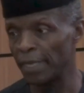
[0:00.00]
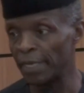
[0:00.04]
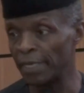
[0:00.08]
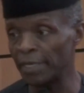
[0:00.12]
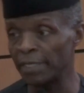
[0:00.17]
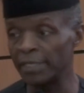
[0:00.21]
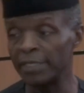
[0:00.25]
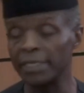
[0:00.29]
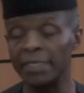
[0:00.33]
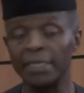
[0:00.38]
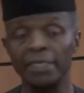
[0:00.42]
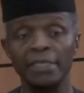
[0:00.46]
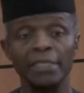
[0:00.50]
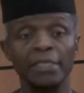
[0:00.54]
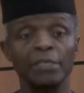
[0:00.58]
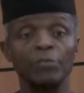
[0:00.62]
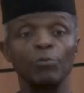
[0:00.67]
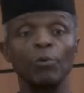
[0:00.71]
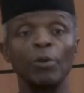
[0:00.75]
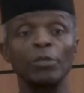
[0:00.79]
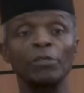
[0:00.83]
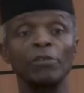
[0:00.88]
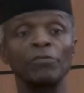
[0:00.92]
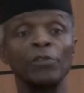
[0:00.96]
Indeed,
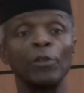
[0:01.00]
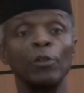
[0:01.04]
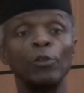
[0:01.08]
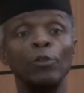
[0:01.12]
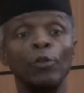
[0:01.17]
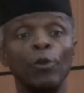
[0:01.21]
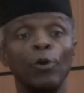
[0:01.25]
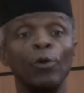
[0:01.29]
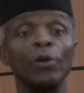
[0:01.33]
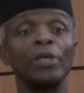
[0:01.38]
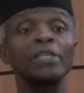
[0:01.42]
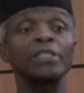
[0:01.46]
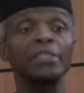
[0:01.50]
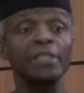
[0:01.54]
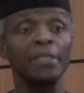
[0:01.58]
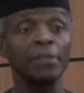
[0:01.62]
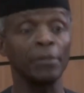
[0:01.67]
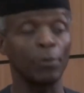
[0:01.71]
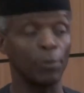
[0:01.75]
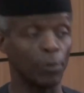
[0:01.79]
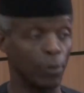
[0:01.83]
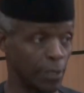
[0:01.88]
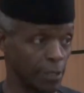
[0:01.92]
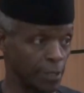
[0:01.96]
is one of the lowest in
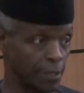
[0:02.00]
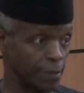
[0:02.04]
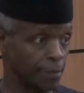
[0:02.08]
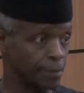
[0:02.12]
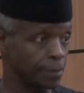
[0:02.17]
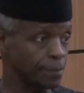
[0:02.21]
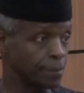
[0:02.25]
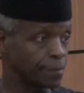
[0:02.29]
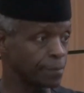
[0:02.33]
the world.